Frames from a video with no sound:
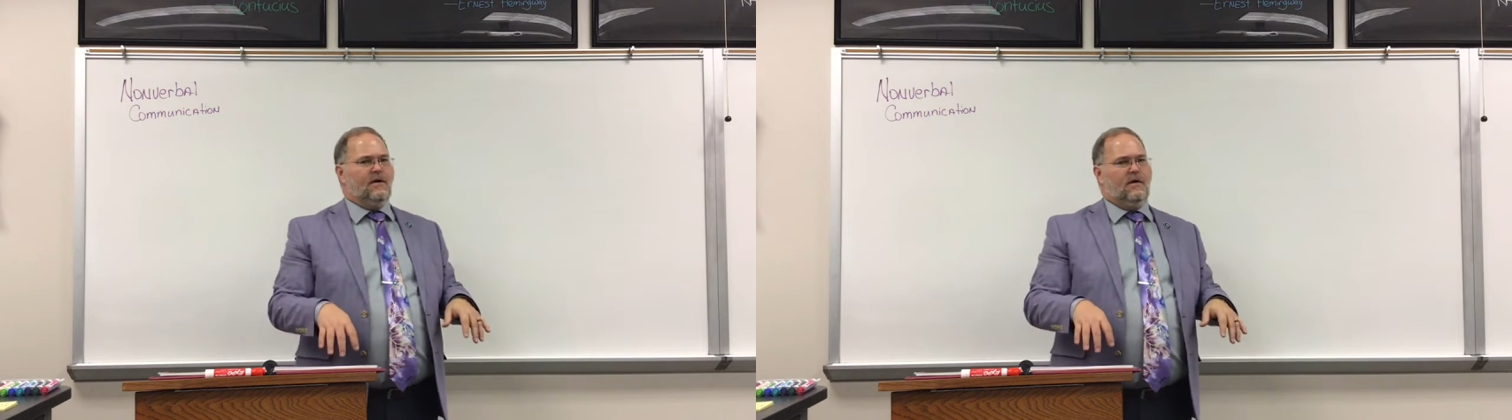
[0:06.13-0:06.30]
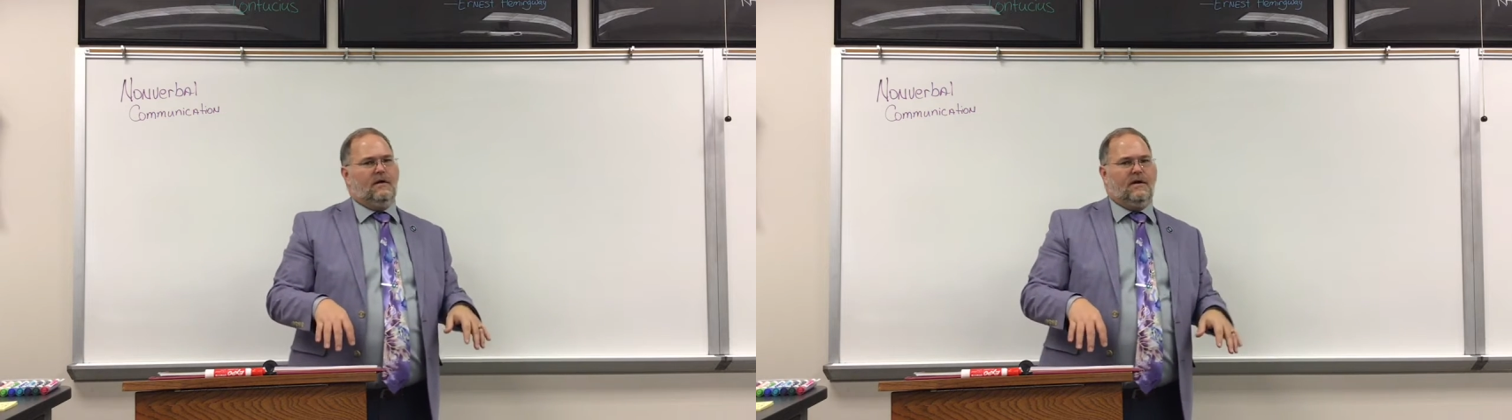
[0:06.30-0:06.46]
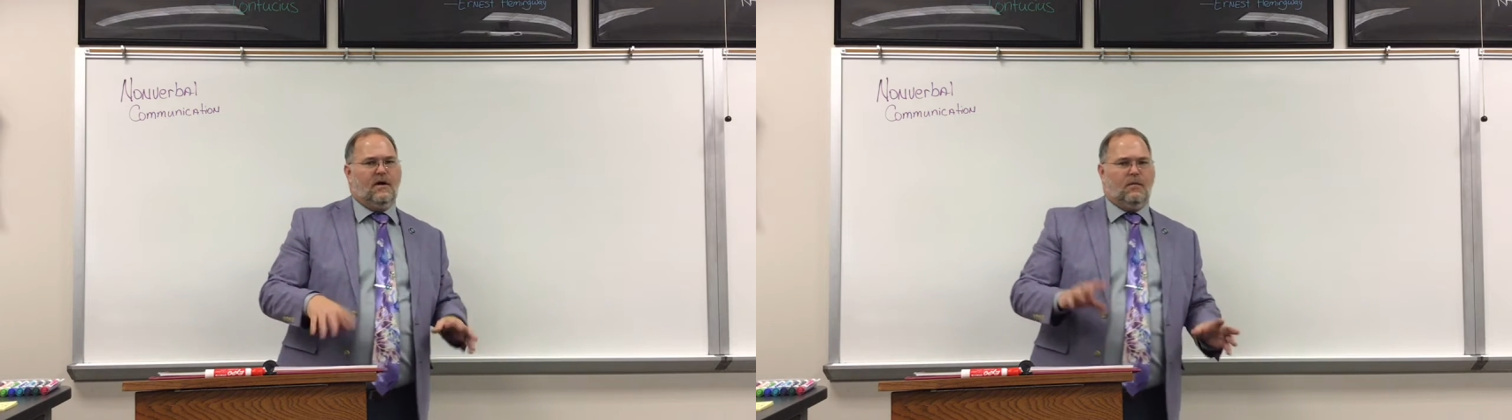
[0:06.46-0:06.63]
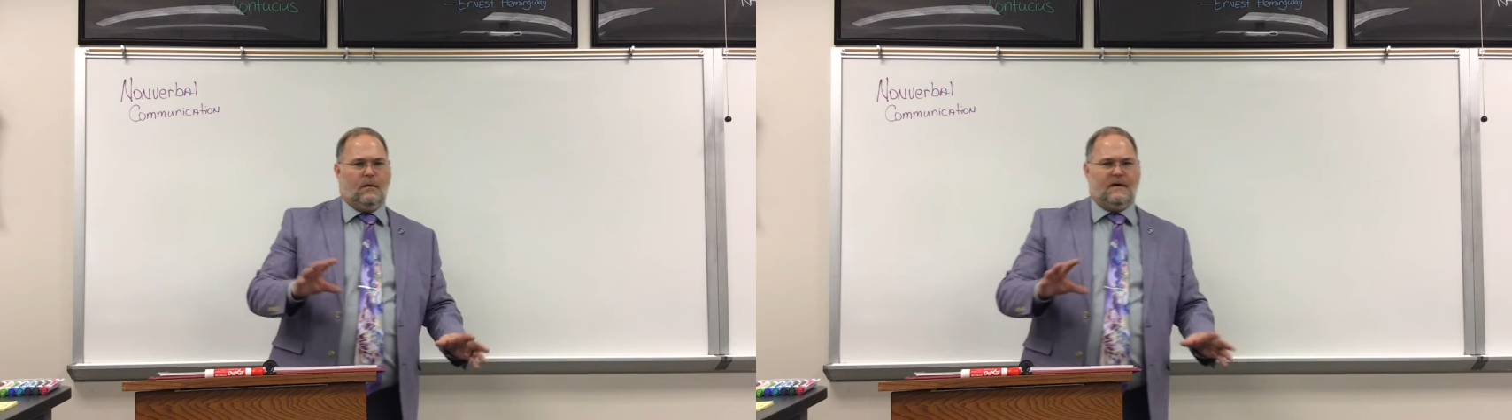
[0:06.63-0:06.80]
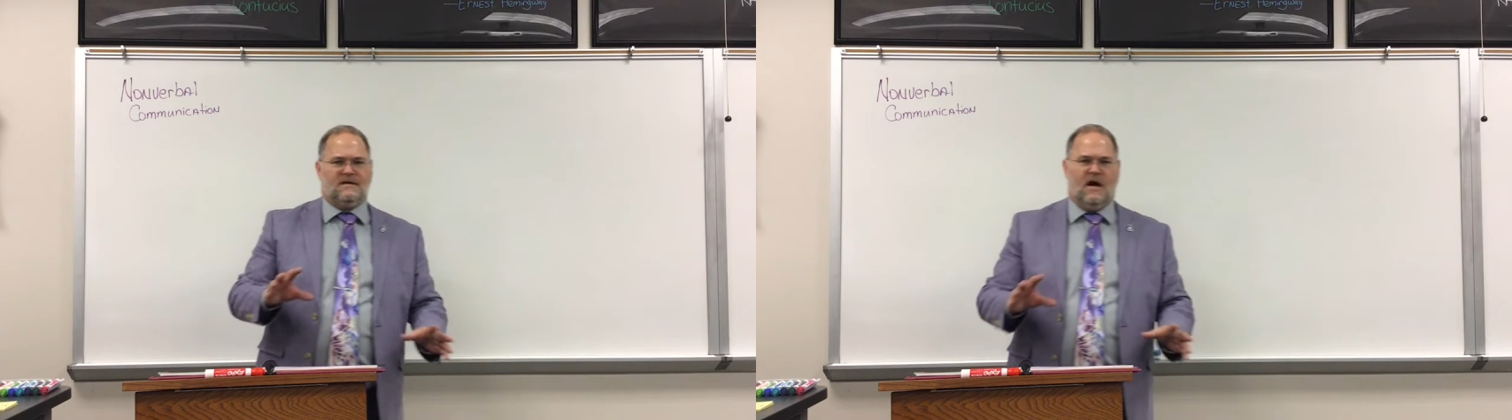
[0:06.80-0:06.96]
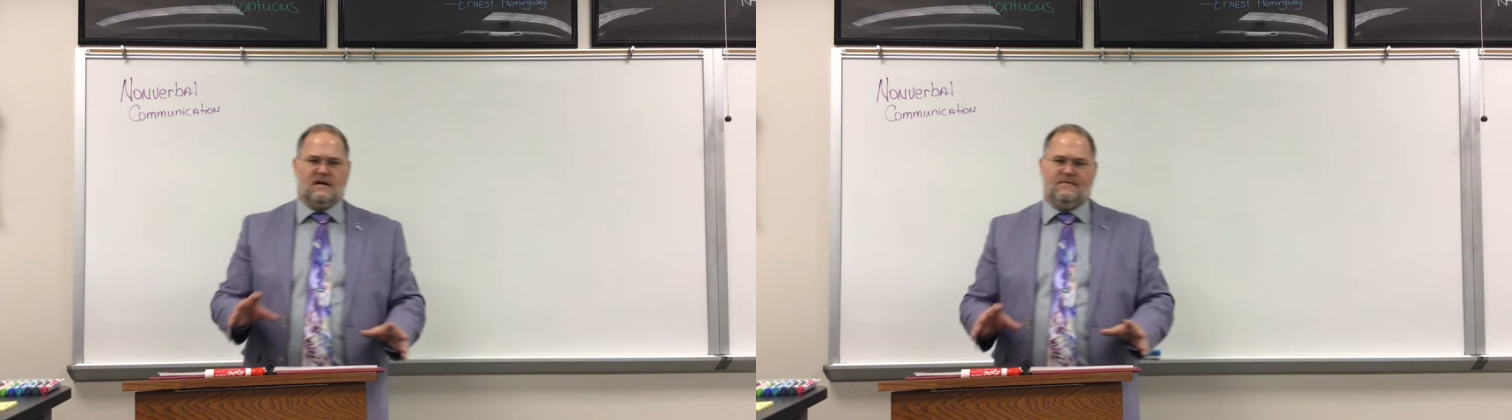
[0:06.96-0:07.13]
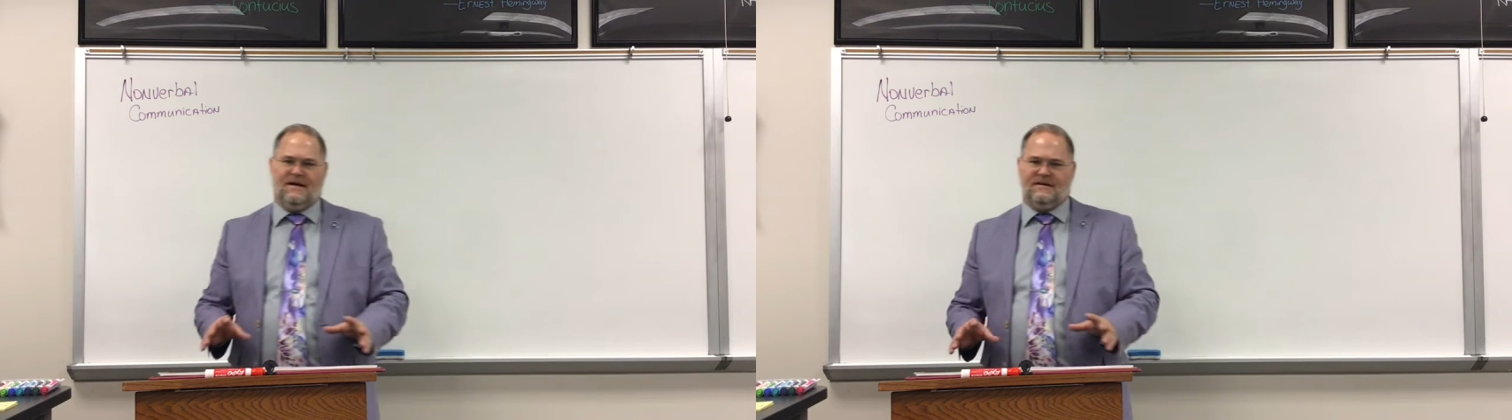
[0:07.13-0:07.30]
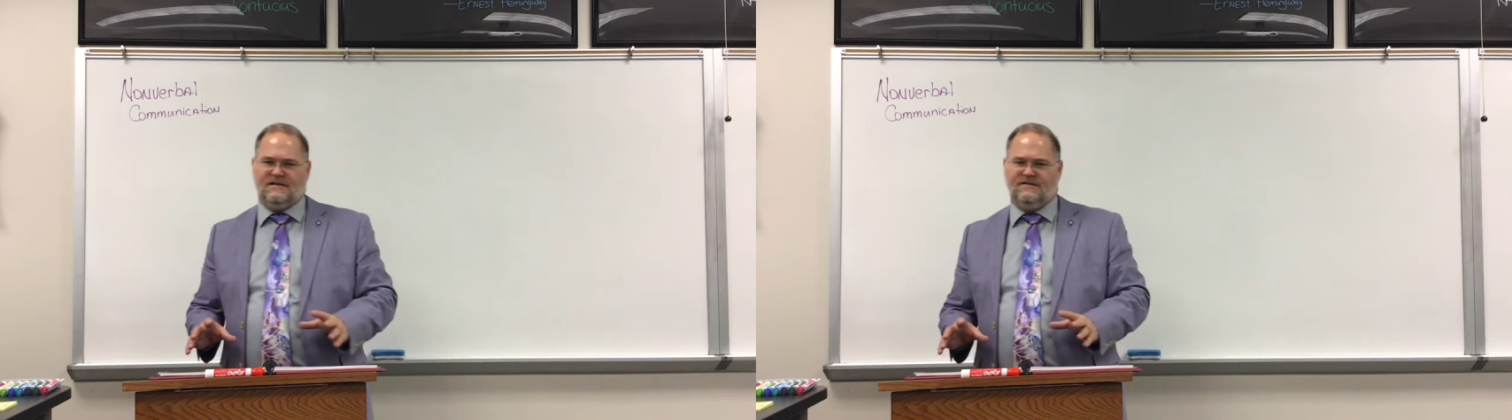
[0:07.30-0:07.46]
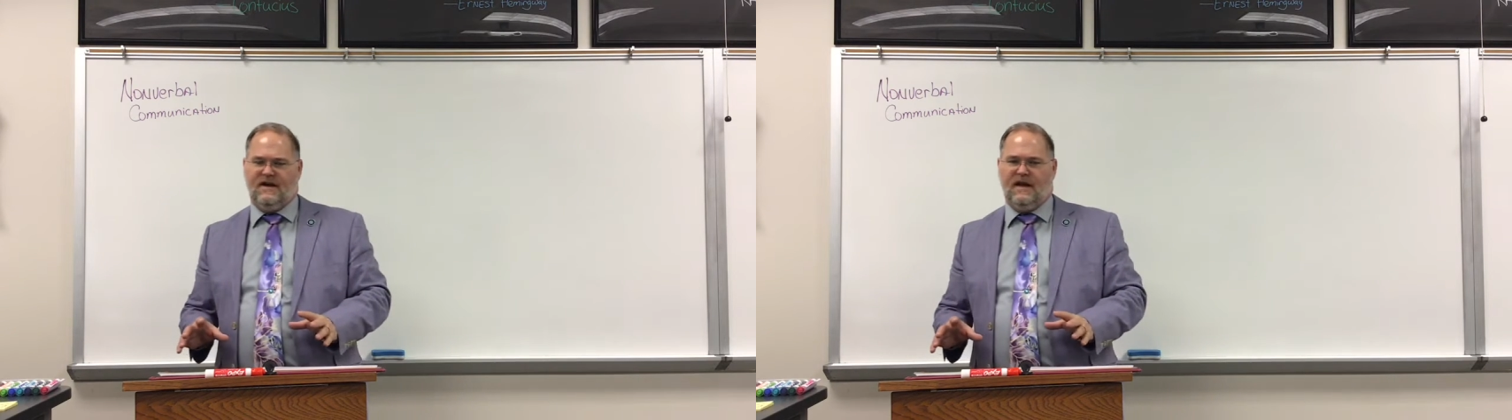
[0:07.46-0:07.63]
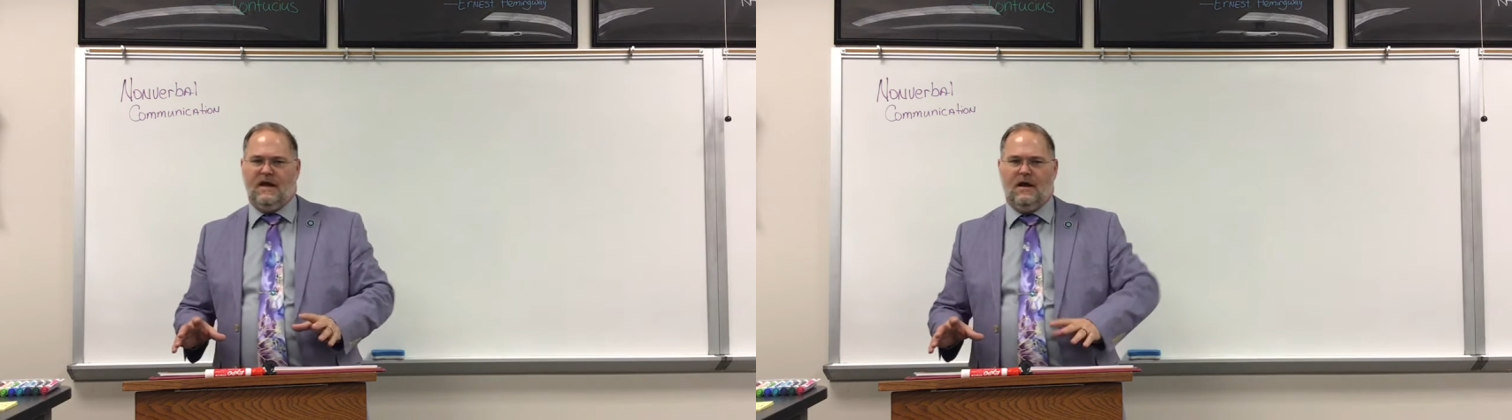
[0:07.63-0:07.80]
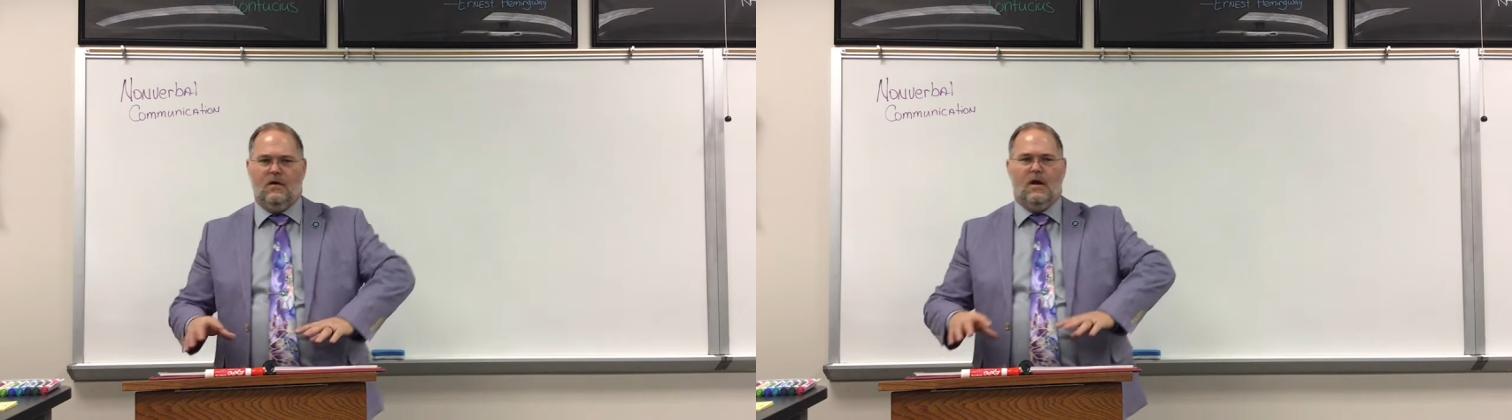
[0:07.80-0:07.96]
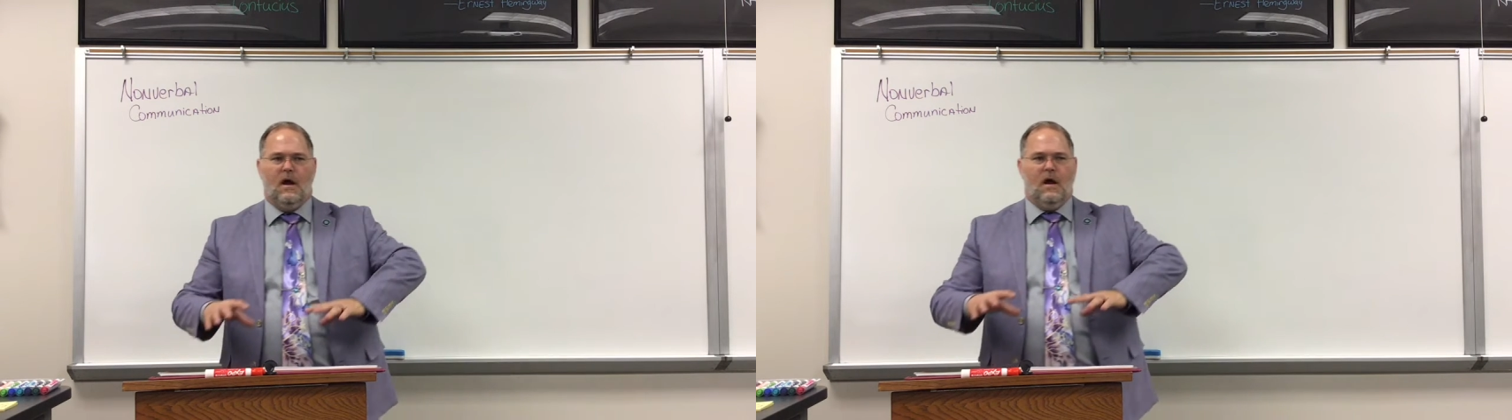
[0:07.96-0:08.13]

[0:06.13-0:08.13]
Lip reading: earlier when we talked about this video,